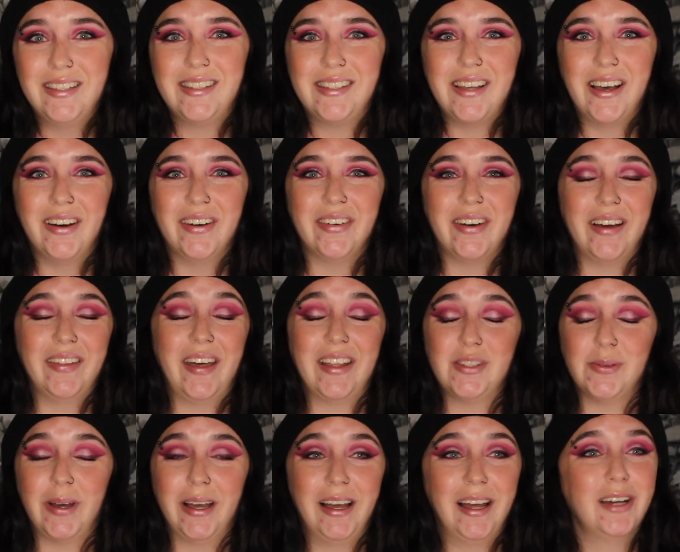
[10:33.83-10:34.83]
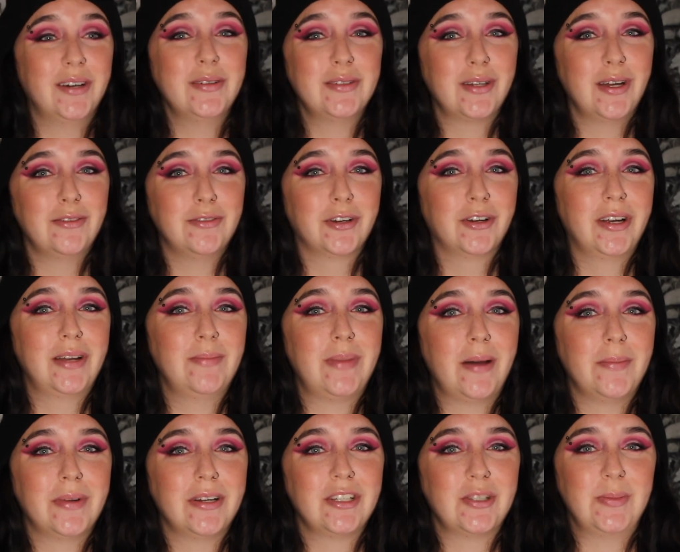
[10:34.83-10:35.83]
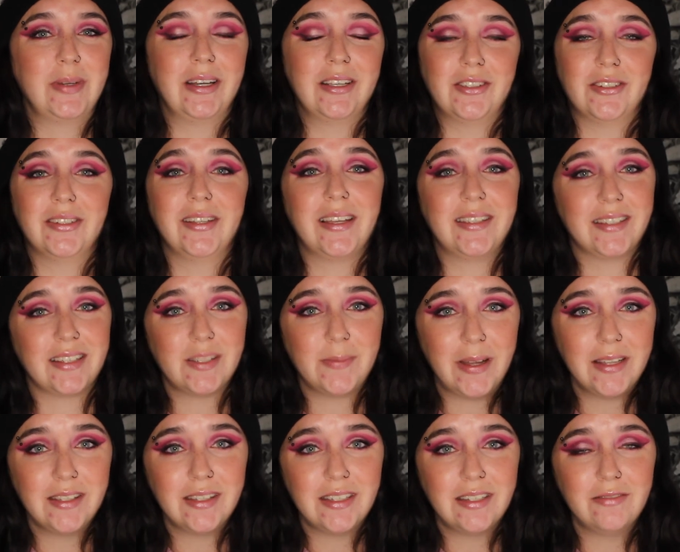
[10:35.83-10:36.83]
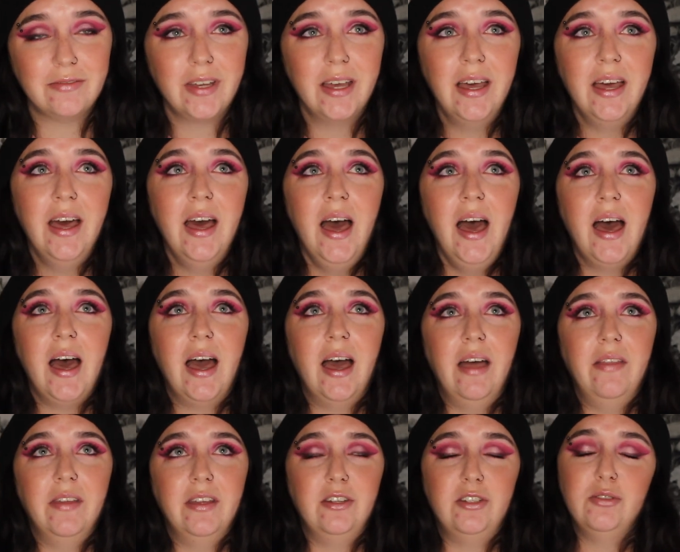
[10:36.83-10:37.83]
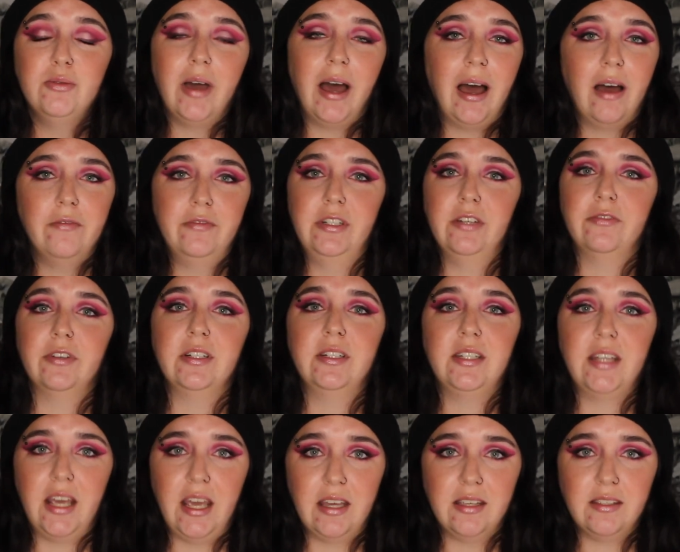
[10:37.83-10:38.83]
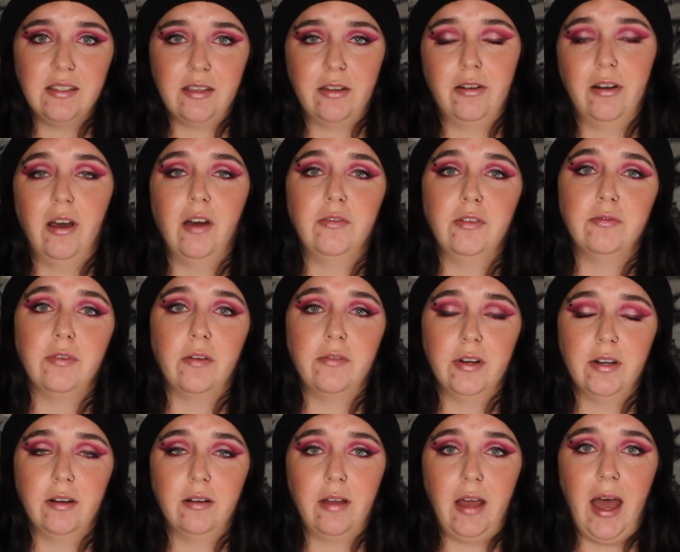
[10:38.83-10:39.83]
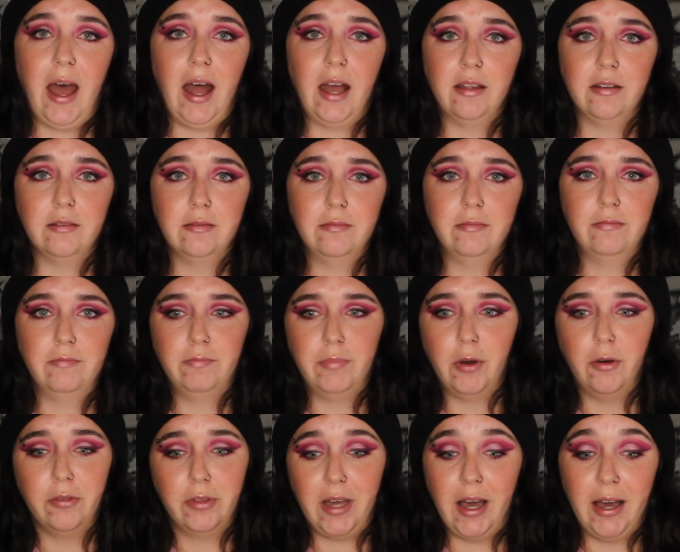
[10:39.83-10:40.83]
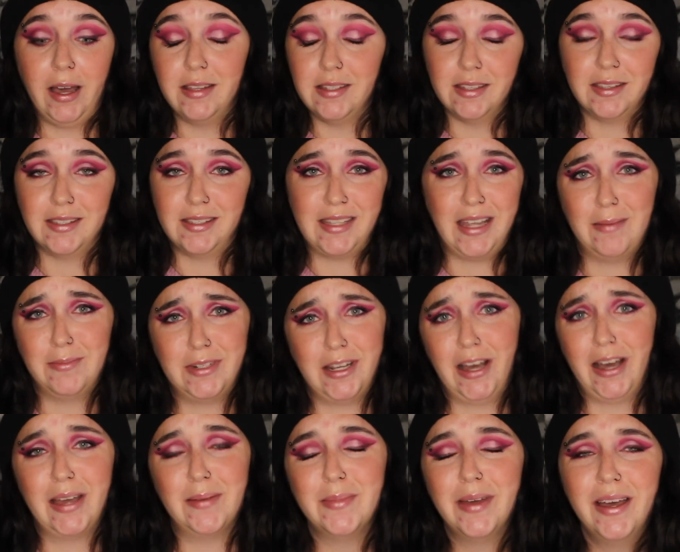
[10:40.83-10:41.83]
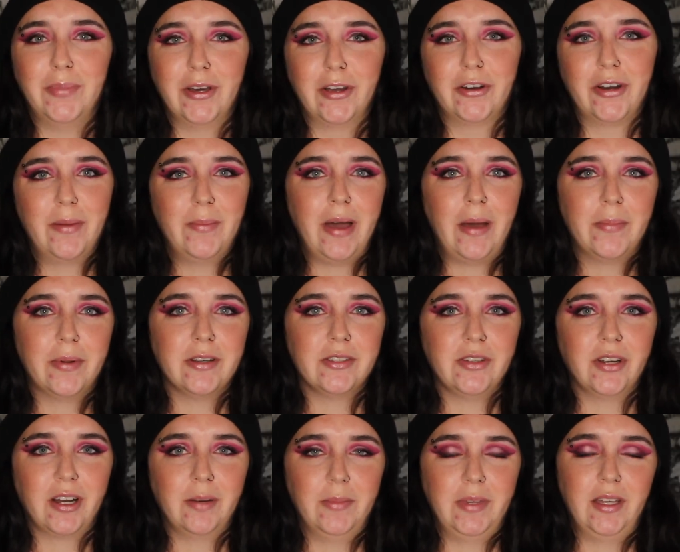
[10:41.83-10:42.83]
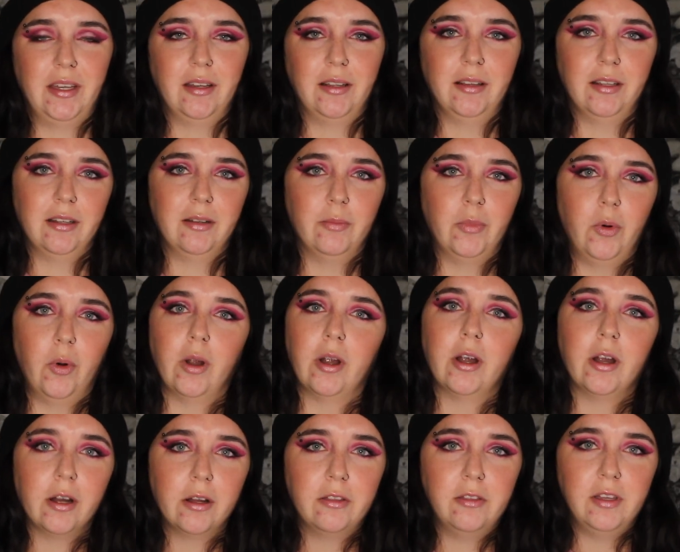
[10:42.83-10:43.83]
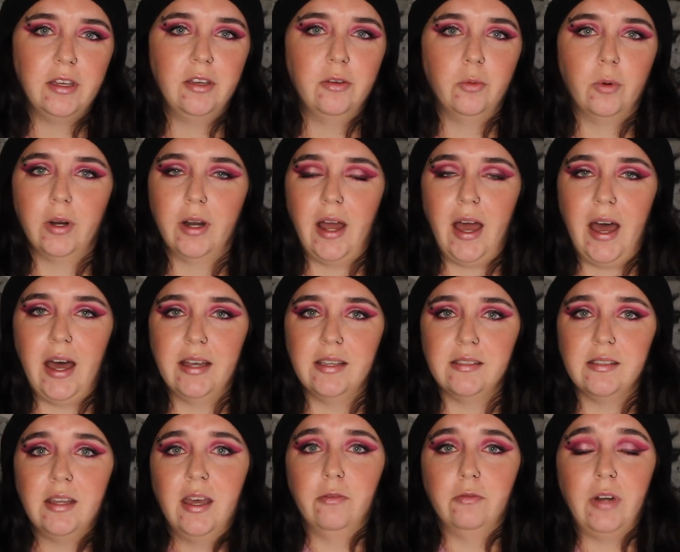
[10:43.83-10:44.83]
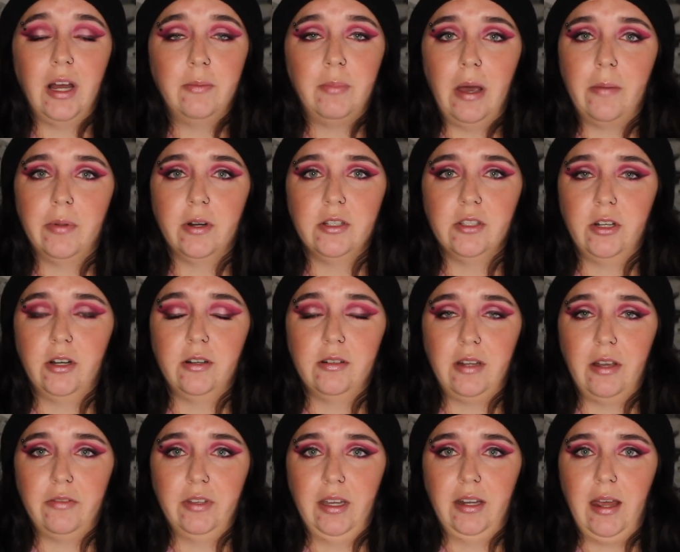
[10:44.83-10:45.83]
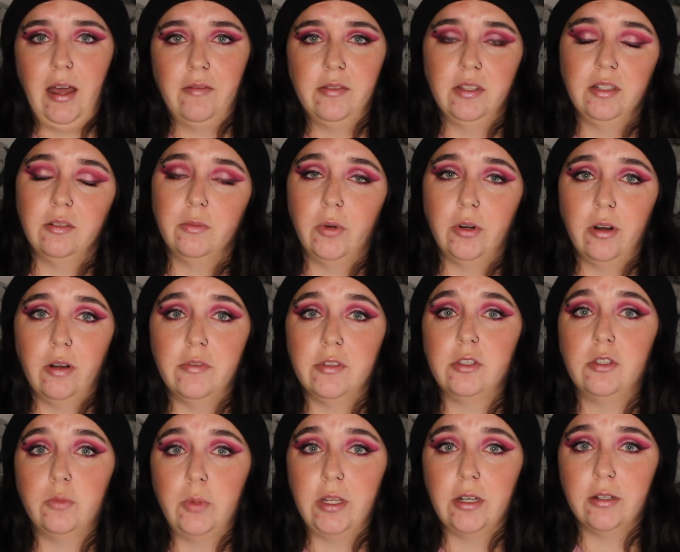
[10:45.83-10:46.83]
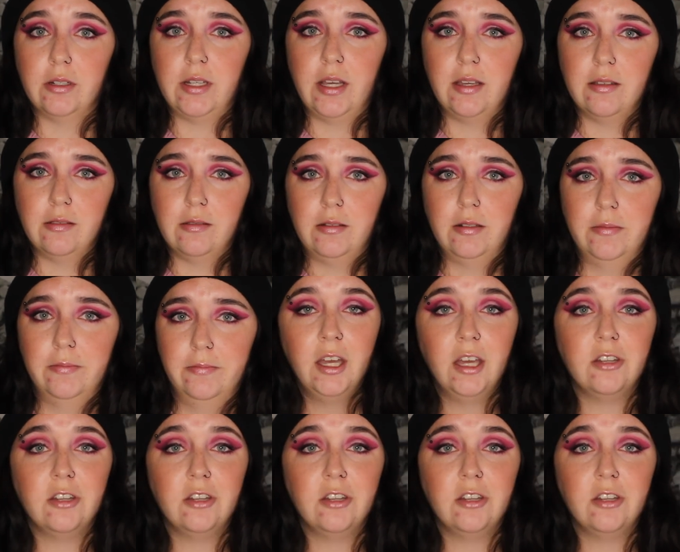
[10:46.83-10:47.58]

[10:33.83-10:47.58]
so that's why I always go for green peppers because they're less expensive and they do have different tastes. I don't know if you've ever had both kinds at the same time. But green peppers are gonna be a little more earthy, whereas red peppers are definitely gonna have a little more of a sweeter taste.